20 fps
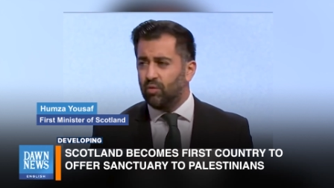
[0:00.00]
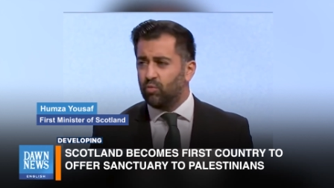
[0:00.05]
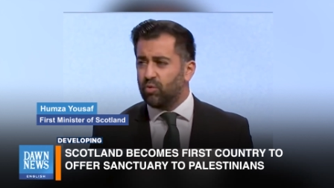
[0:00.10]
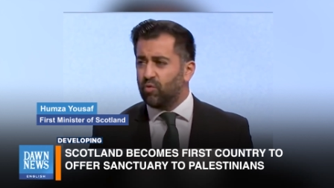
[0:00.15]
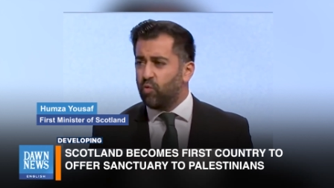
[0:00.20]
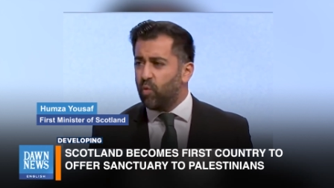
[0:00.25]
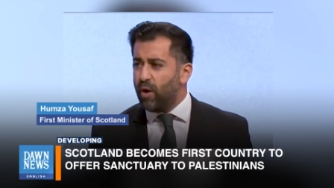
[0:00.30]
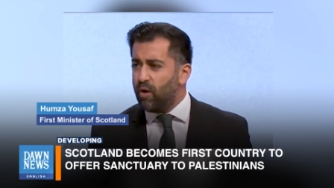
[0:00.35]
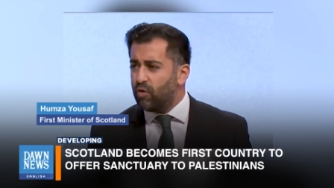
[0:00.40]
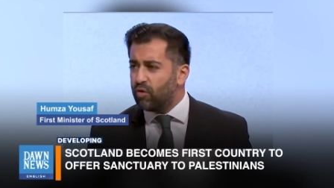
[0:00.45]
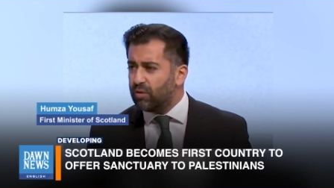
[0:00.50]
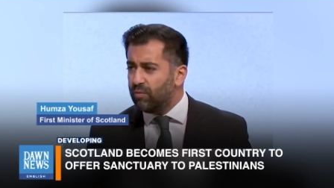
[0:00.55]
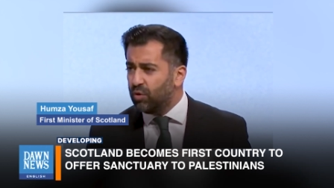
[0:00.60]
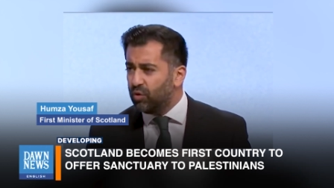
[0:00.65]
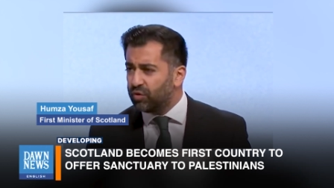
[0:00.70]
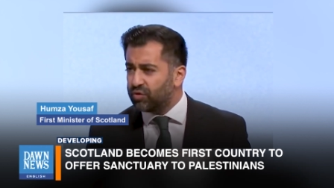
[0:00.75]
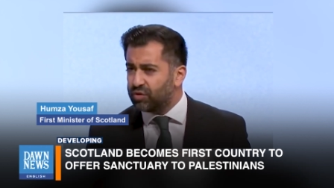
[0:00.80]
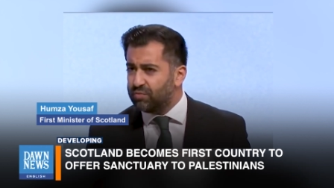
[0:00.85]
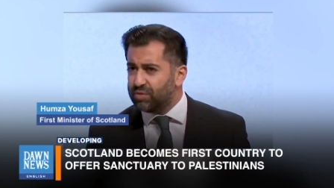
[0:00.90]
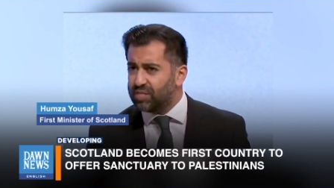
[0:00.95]
We've welcomed
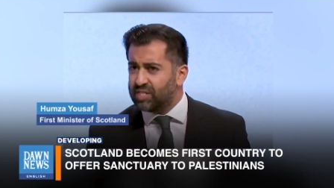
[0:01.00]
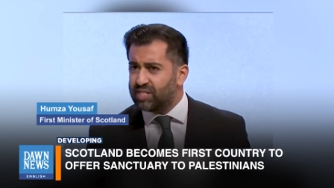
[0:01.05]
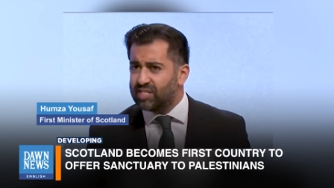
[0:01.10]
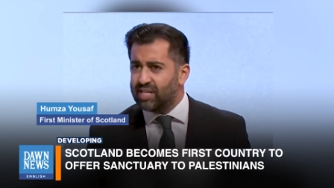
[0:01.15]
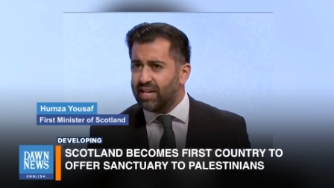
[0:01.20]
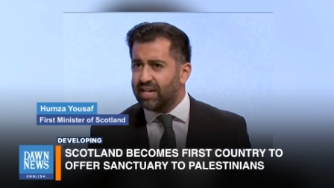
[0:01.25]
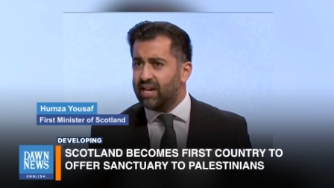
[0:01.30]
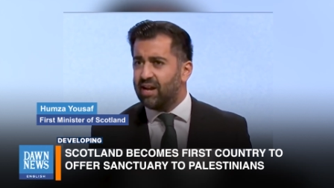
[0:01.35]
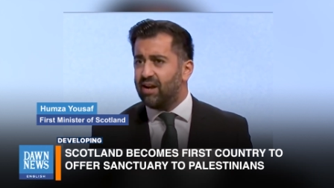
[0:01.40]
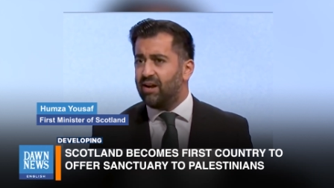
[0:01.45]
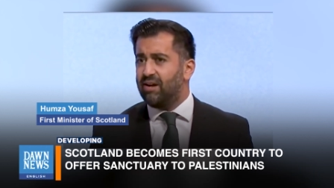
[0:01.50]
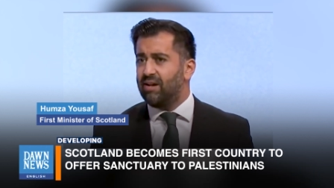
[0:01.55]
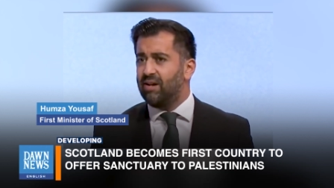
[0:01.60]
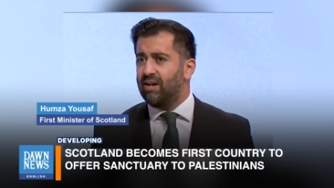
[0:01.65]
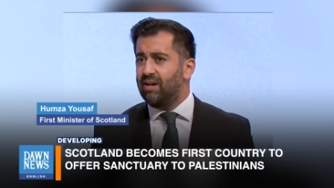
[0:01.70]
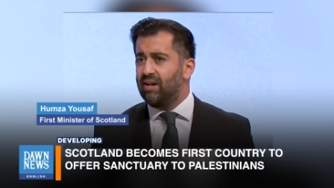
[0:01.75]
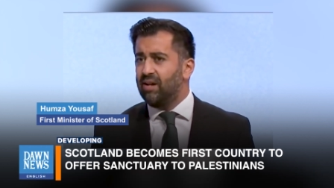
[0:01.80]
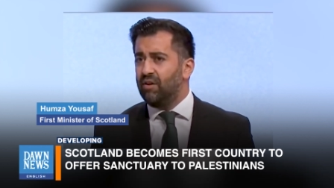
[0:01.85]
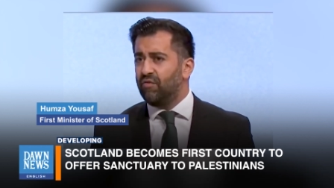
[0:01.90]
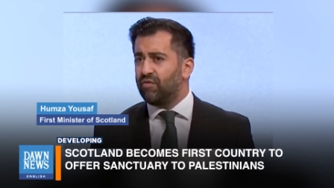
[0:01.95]
those from
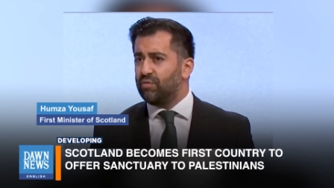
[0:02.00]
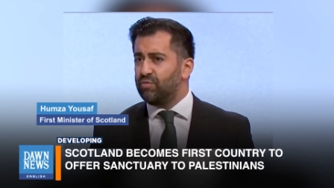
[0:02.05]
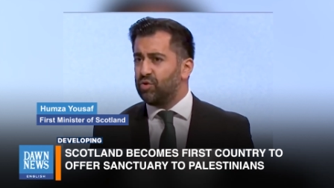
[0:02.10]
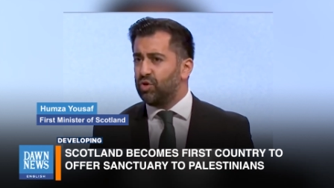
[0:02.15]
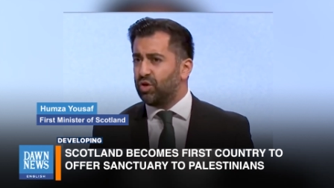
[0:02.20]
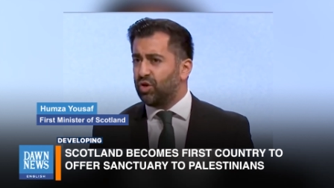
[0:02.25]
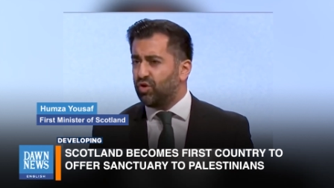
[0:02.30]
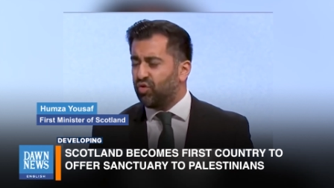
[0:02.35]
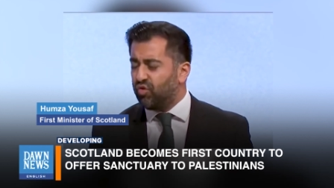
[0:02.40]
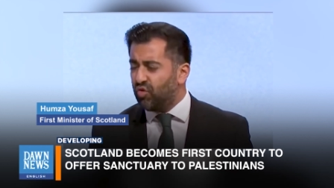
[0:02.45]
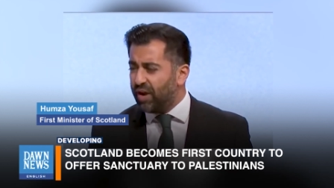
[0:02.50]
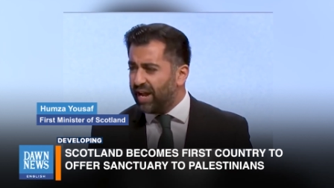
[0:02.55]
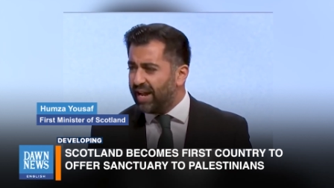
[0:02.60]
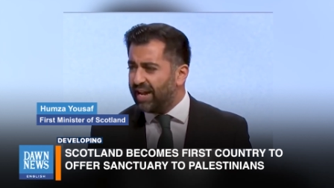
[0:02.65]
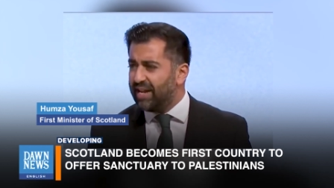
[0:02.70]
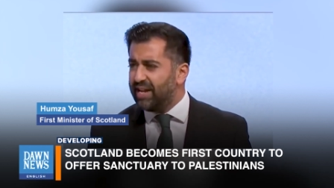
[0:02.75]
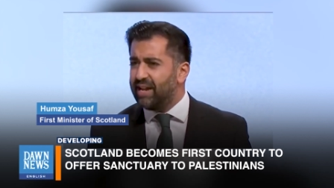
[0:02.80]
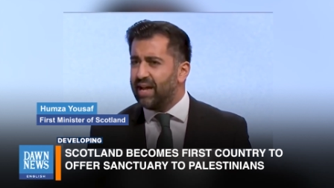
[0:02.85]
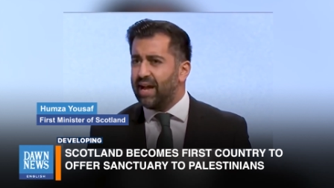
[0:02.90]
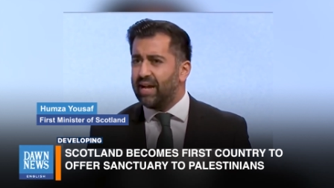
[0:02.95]
Syria, from
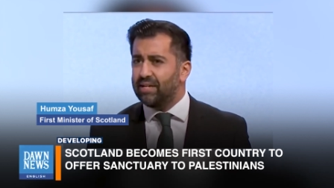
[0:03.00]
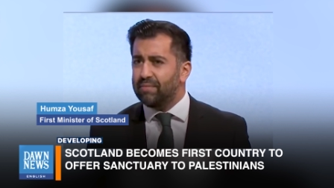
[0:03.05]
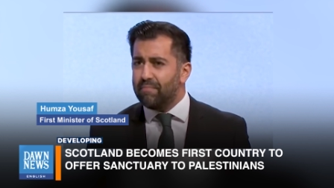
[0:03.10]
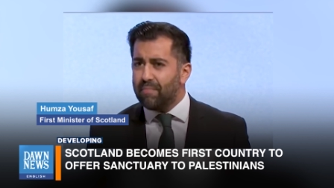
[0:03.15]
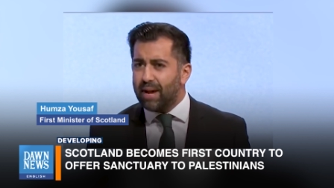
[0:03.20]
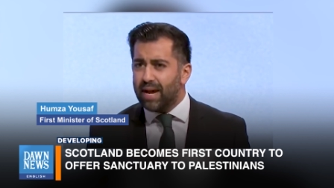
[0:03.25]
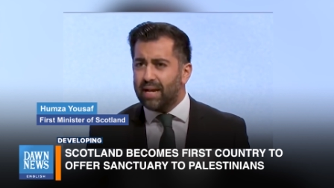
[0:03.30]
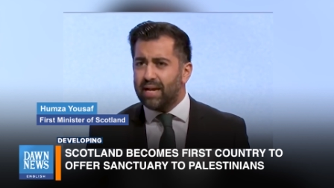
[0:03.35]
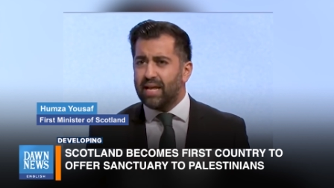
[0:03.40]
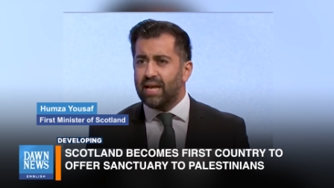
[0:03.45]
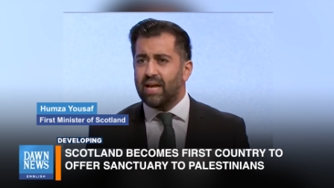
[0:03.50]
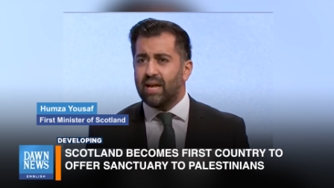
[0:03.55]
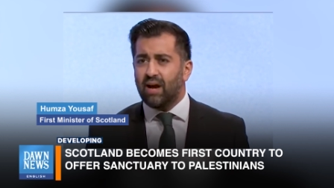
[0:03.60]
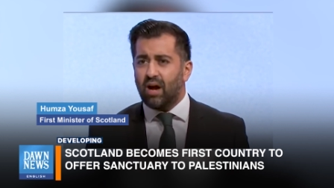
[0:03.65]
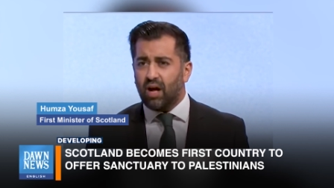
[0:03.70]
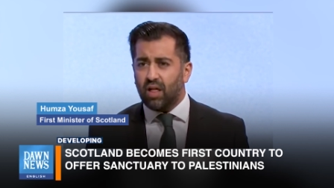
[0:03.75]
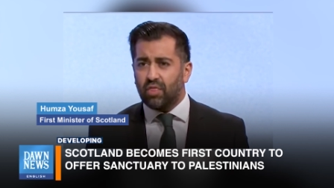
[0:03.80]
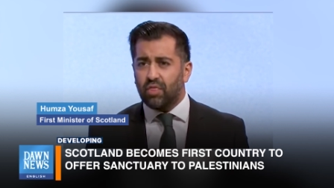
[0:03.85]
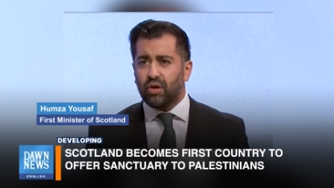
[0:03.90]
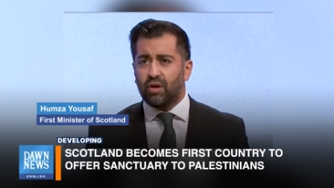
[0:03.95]
Ukraine, and many
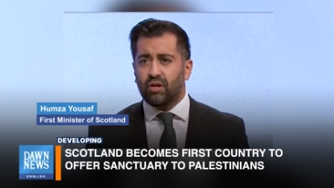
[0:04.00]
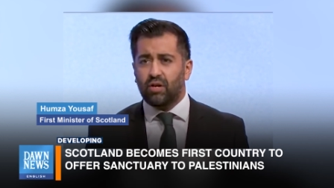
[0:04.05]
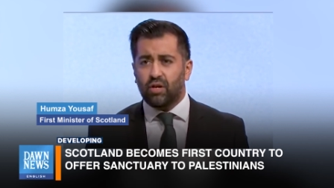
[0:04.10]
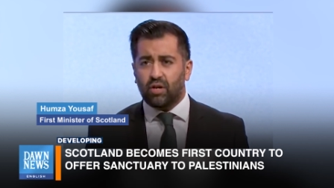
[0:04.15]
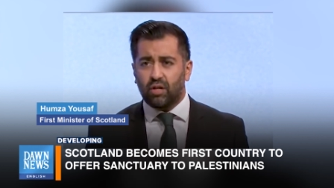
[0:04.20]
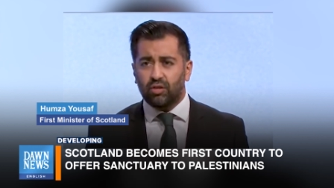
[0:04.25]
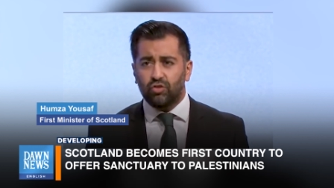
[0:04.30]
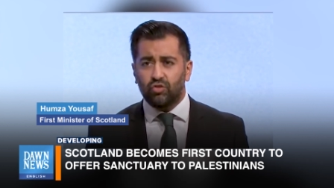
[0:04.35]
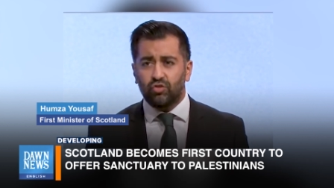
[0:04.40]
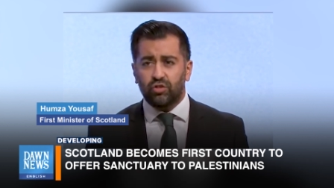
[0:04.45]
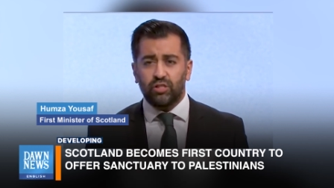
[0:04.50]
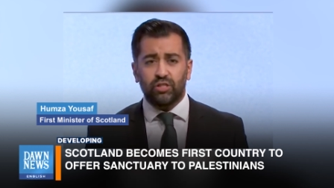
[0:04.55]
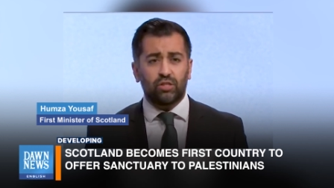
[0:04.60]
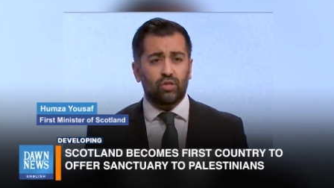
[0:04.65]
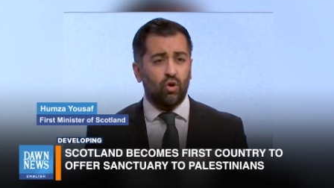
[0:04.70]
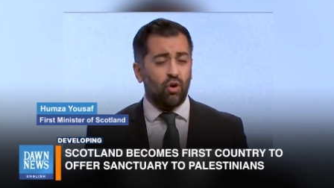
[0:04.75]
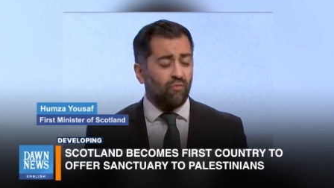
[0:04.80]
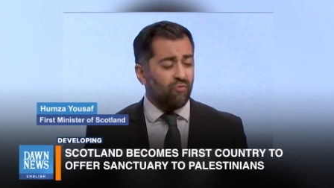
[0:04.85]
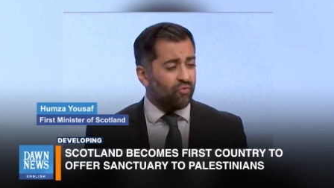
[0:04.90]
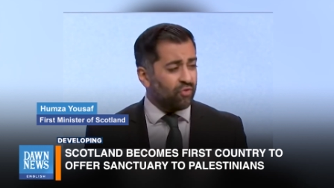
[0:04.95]
other countries.
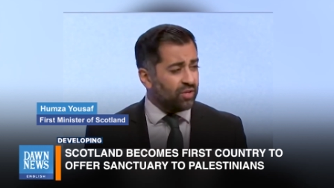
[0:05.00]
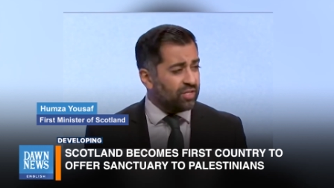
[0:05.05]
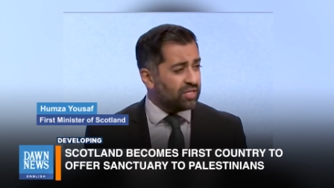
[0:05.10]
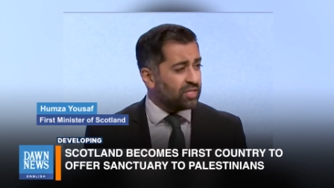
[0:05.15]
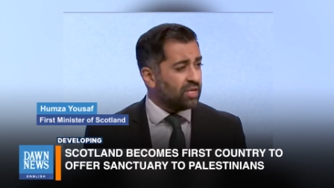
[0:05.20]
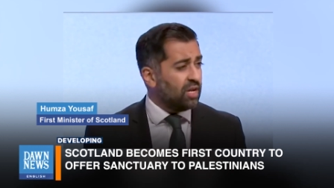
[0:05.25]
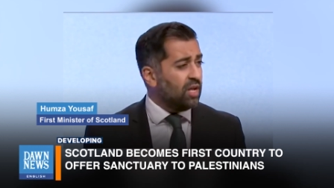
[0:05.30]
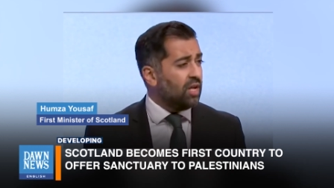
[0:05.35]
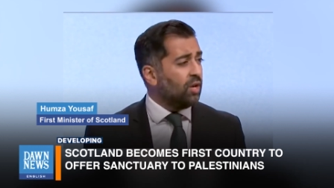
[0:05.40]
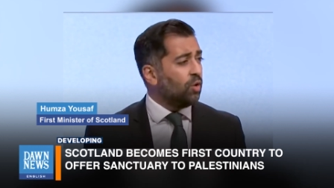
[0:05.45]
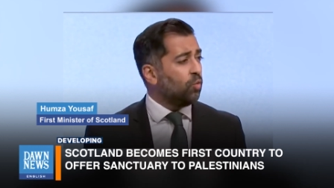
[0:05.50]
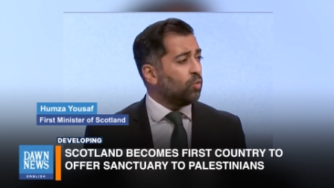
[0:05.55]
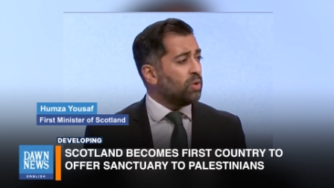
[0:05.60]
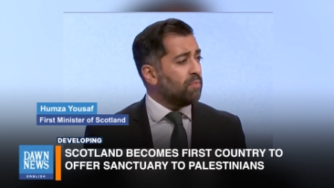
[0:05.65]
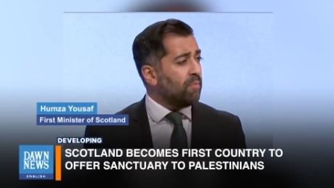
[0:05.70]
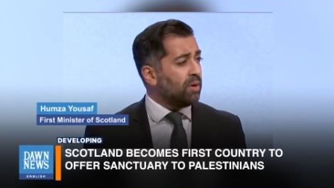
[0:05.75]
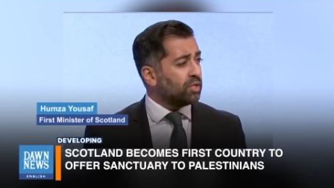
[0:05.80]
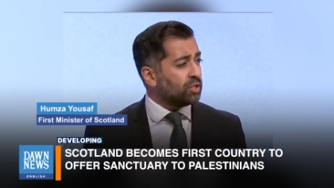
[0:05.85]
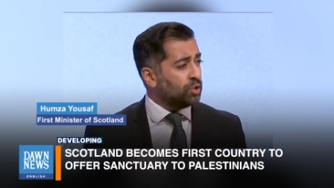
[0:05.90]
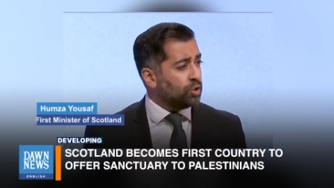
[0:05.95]
Conference,
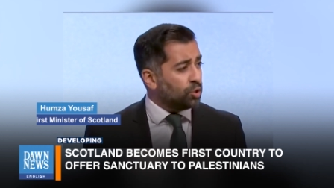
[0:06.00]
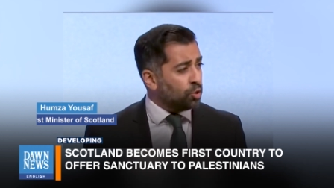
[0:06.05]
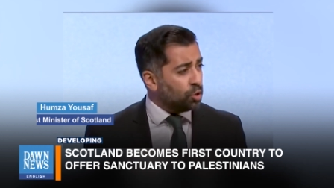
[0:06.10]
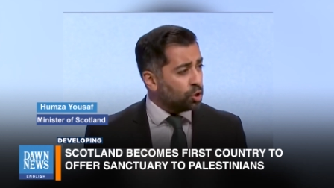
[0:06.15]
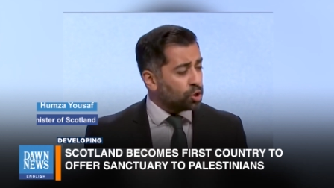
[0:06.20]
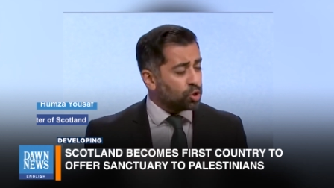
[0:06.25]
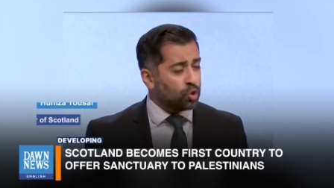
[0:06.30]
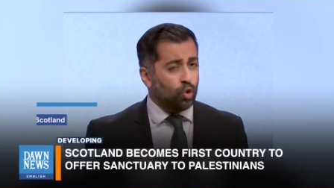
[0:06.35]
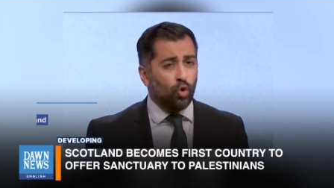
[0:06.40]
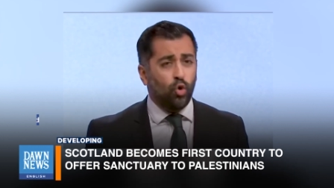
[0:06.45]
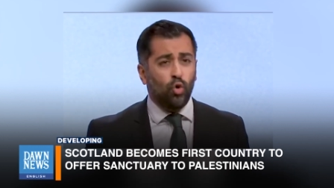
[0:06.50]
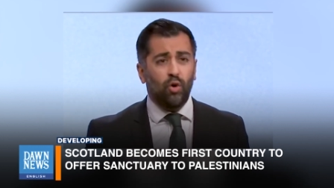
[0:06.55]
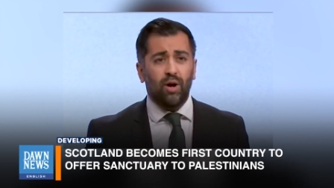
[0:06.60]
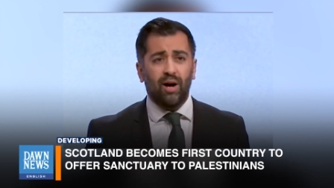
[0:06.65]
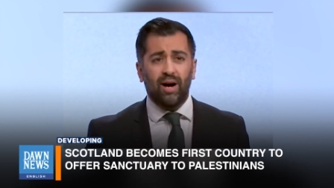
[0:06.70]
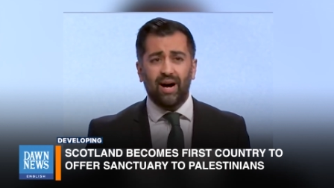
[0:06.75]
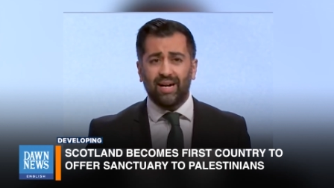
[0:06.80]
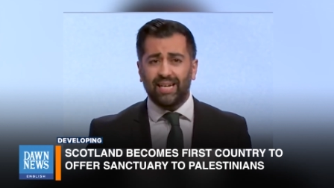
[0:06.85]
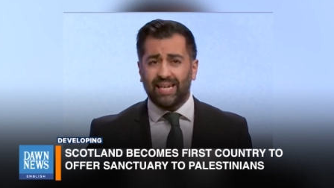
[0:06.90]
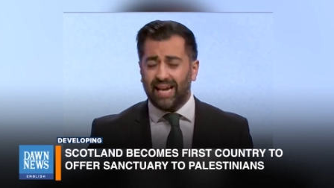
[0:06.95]
we must do so
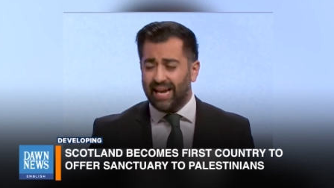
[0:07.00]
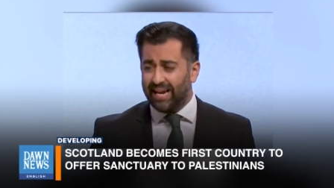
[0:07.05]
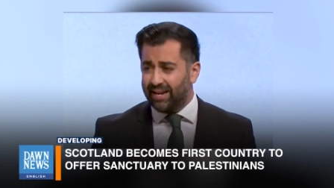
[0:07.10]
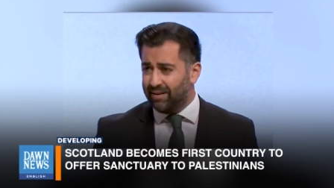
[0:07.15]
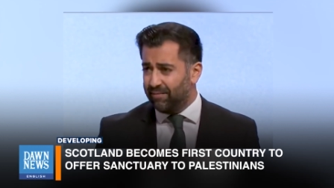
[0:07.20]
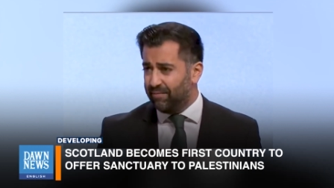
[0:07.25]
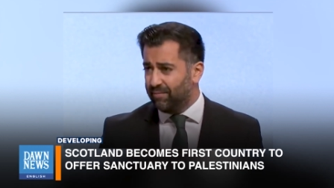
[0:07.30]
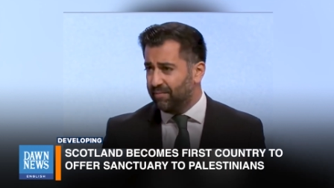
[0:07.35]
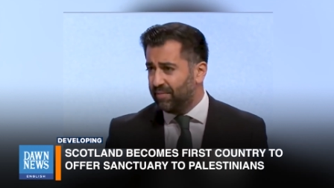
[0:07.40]
again.